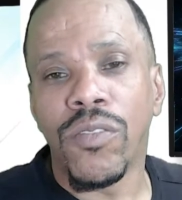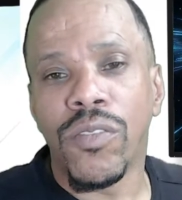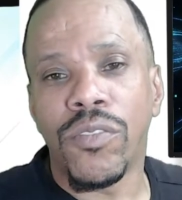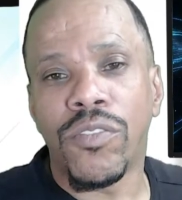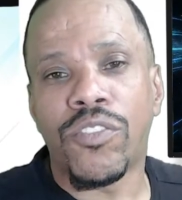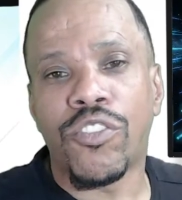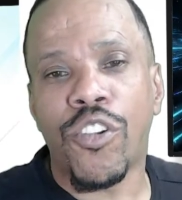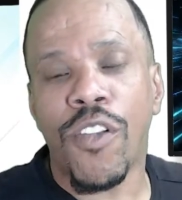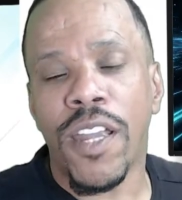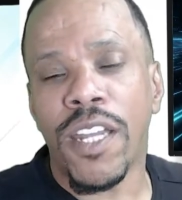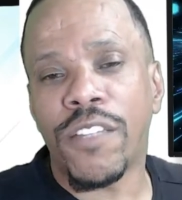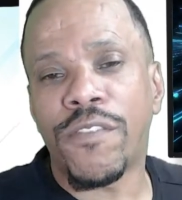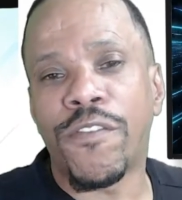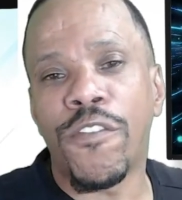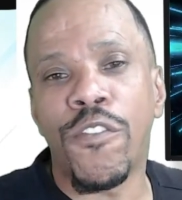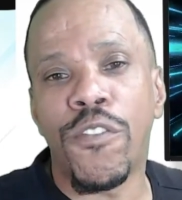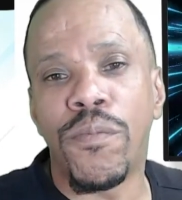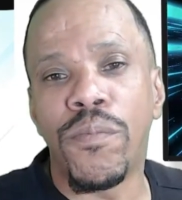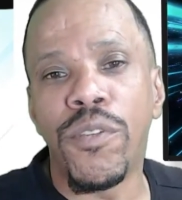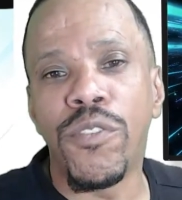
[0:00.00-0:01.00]

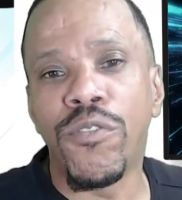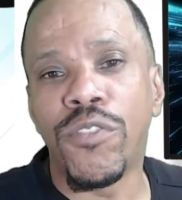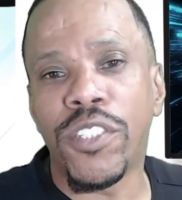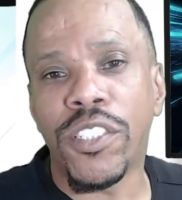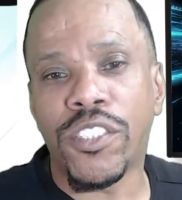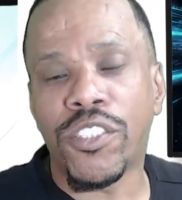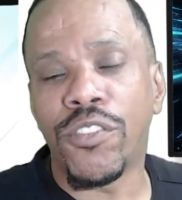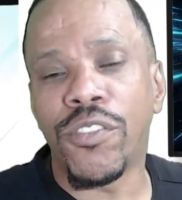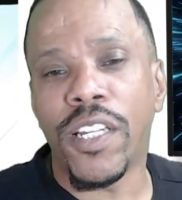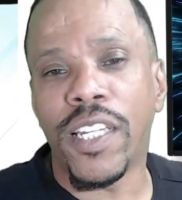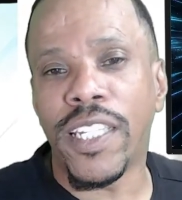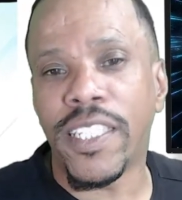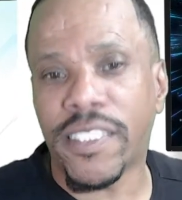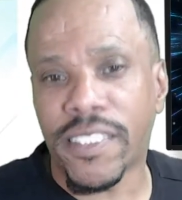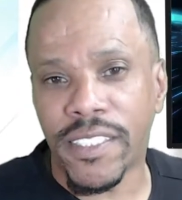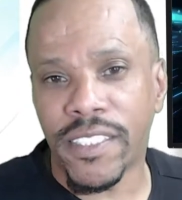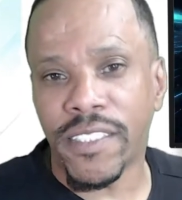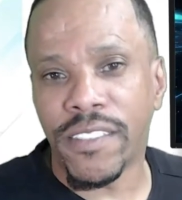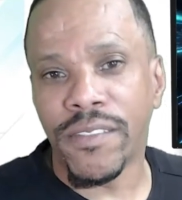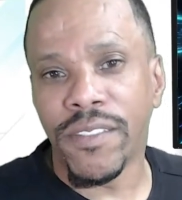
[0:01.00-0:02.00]
transfer music to the
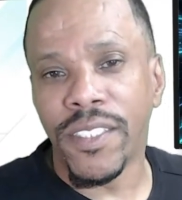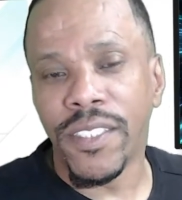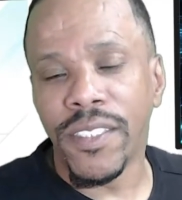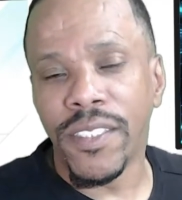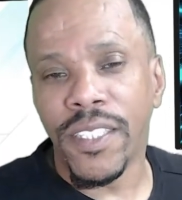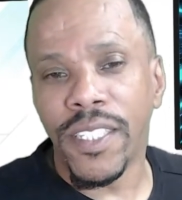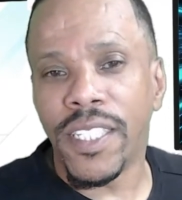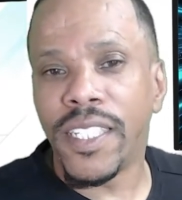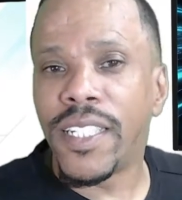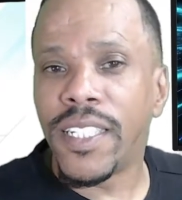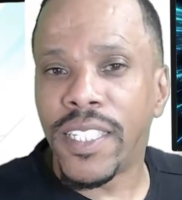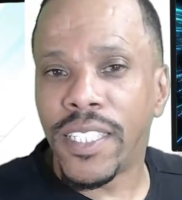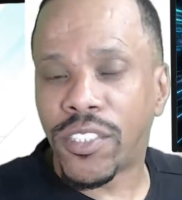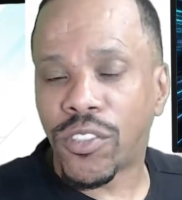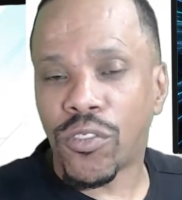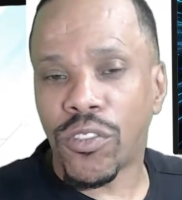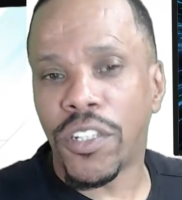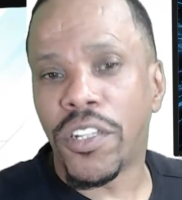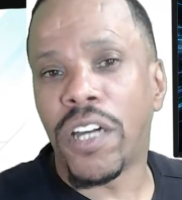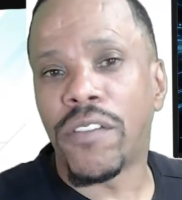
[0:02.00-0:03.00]
listener. It's
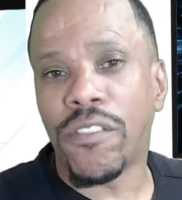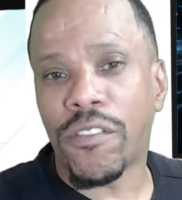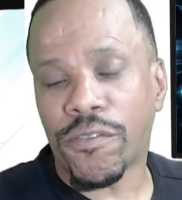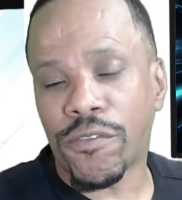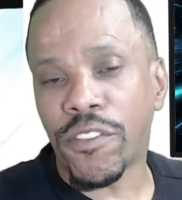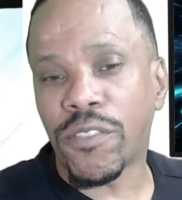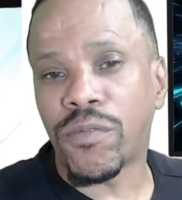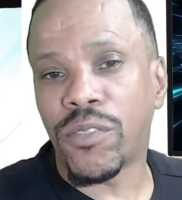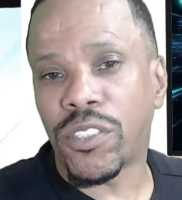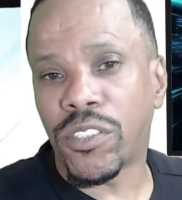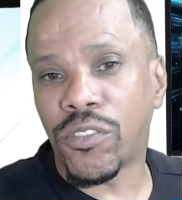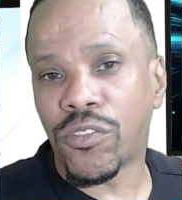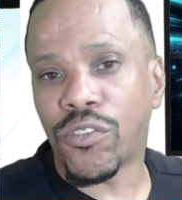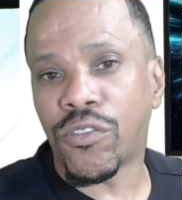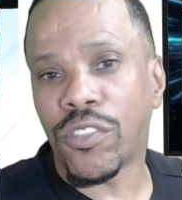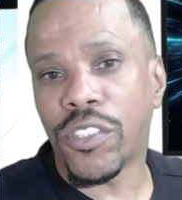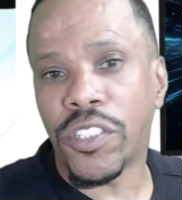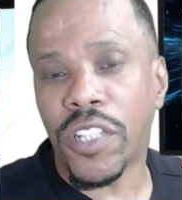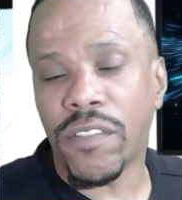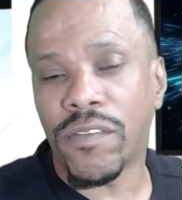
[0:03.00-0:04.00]
on another frequency, it's on
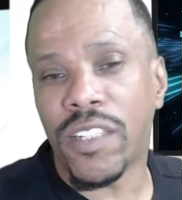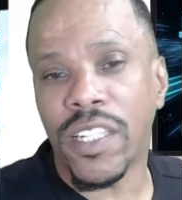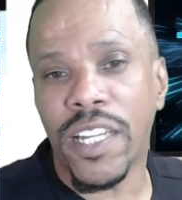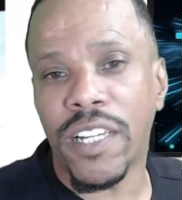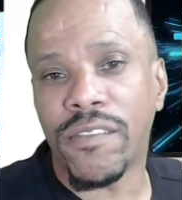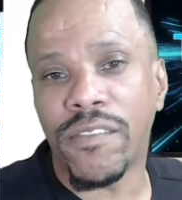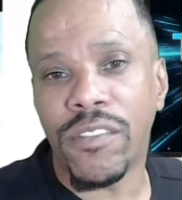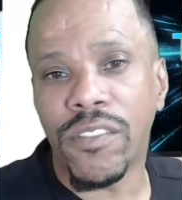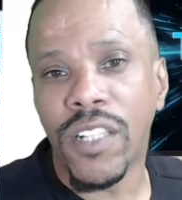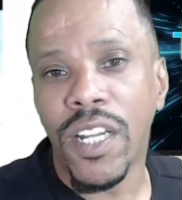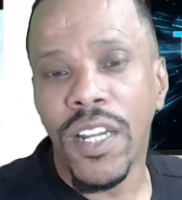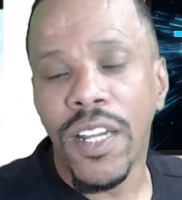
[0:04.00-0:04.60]
another level.